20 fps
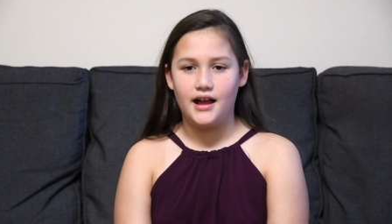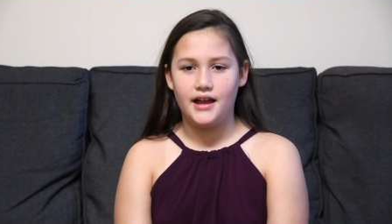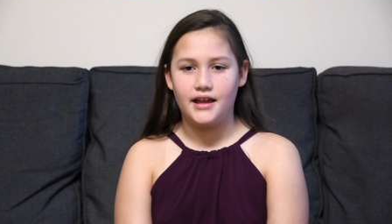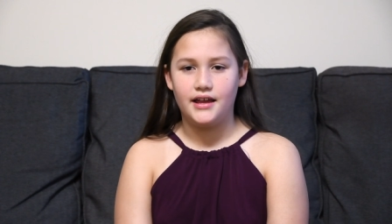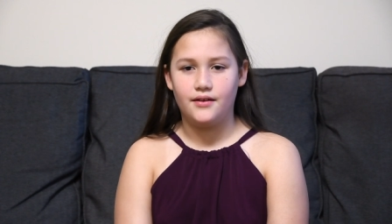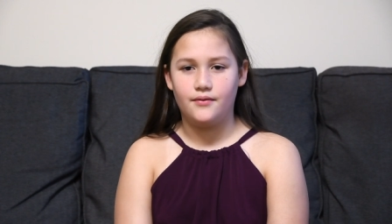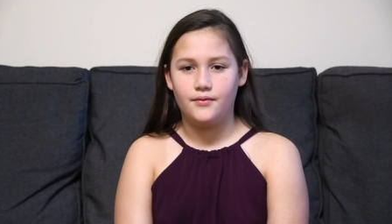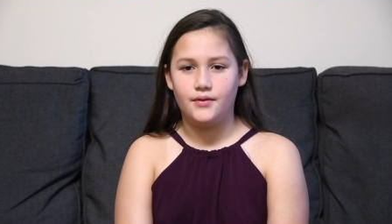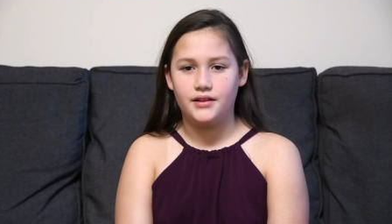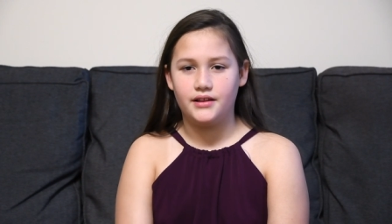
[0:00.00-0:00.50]

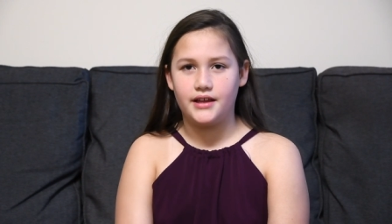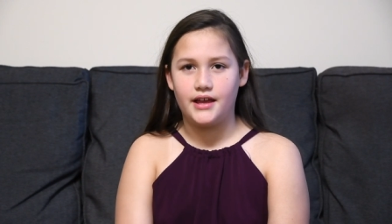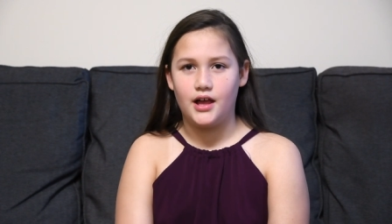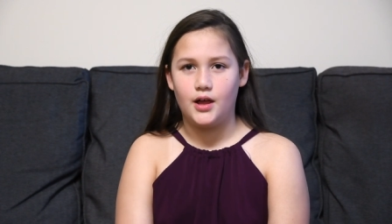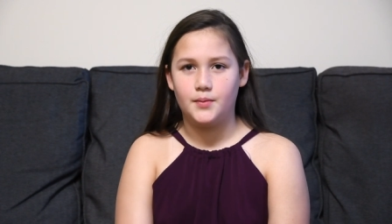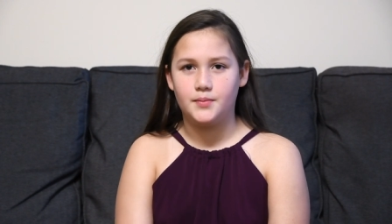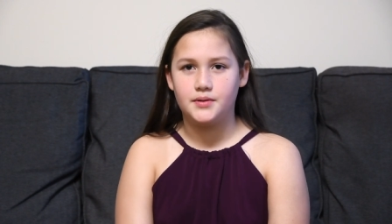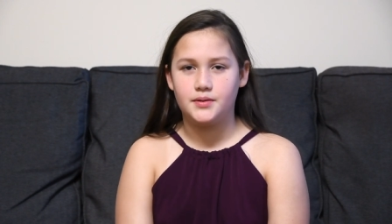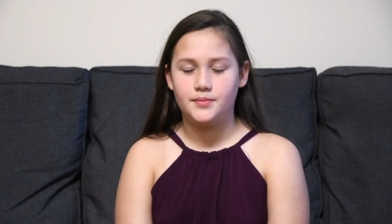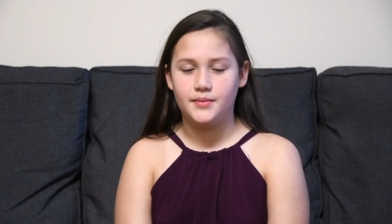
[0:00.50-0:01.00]
it really
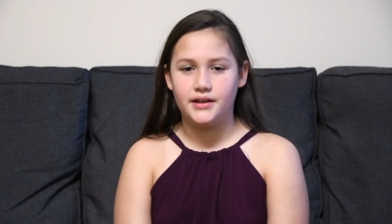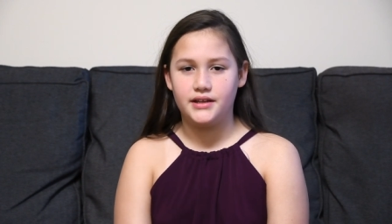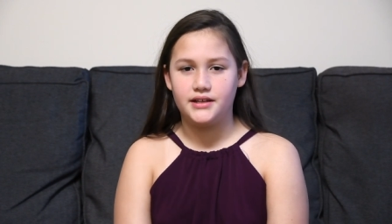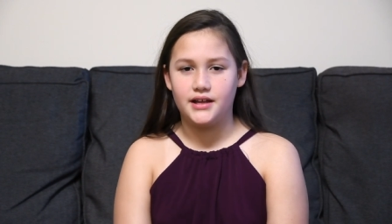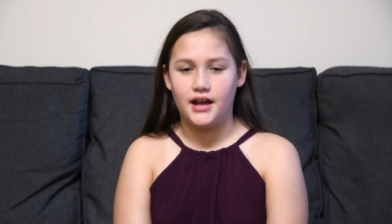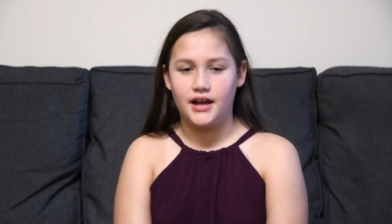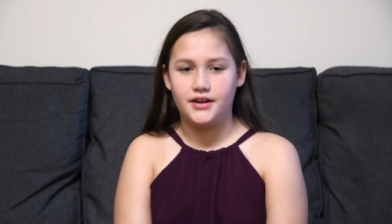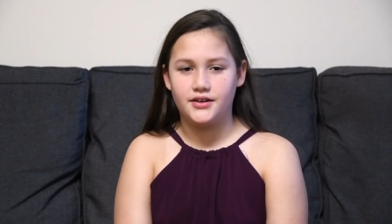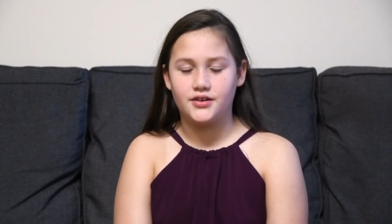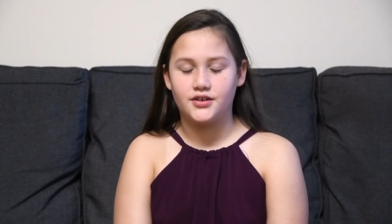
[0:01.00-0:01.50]
helps me
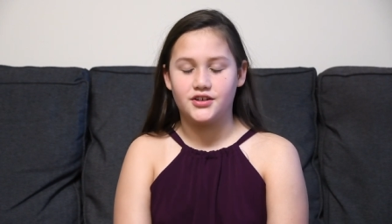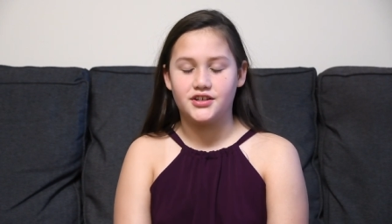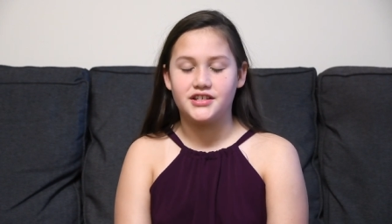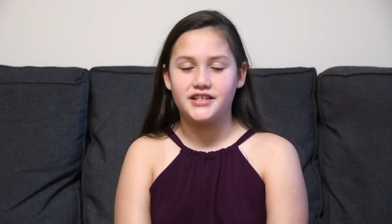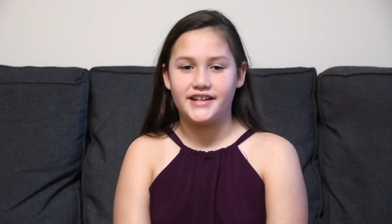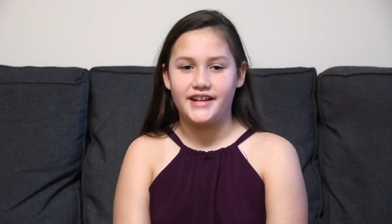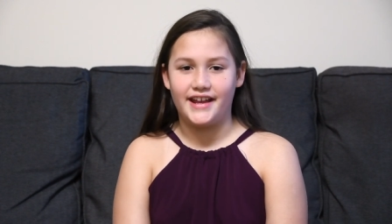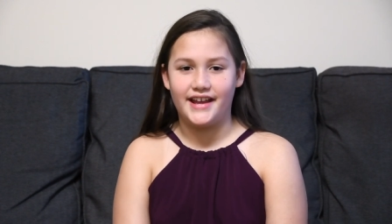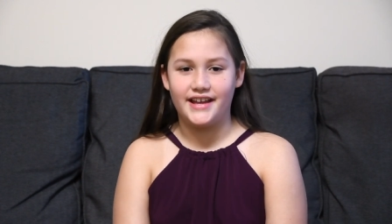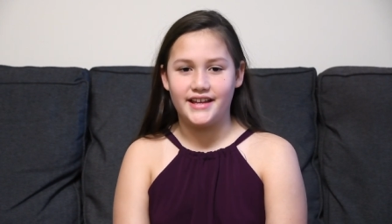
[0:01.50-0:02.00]
to
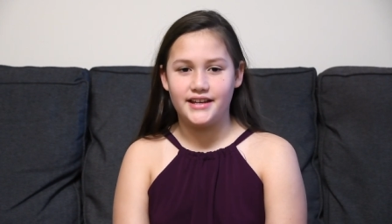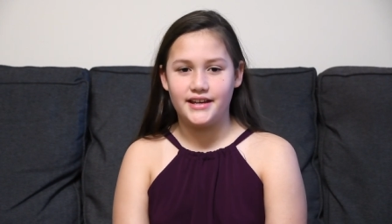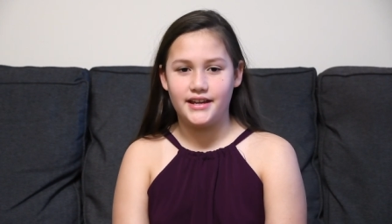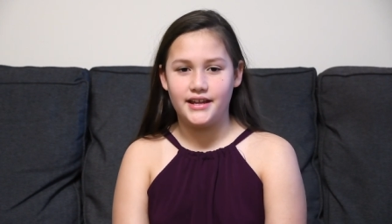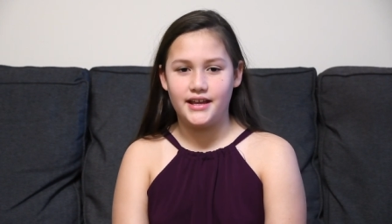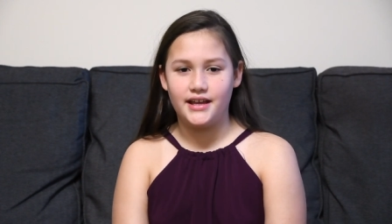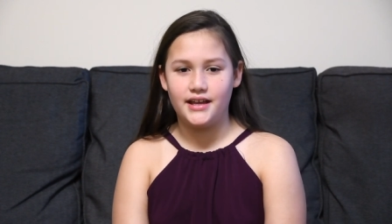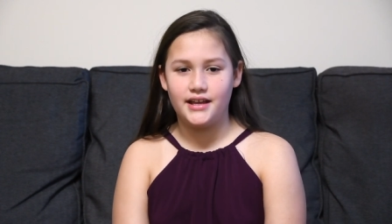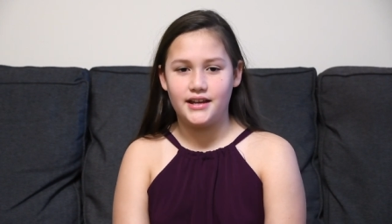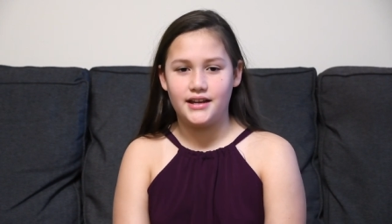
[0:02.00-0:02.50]
understand
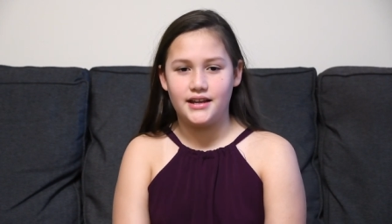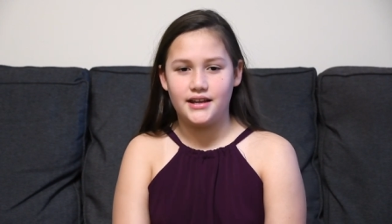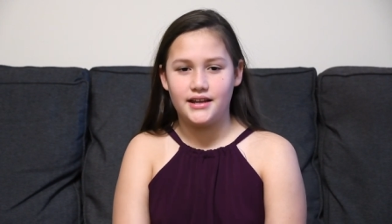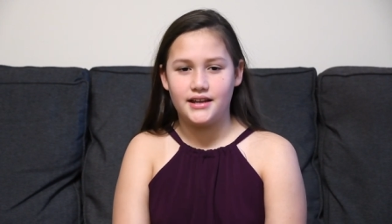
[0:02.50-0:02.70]
it.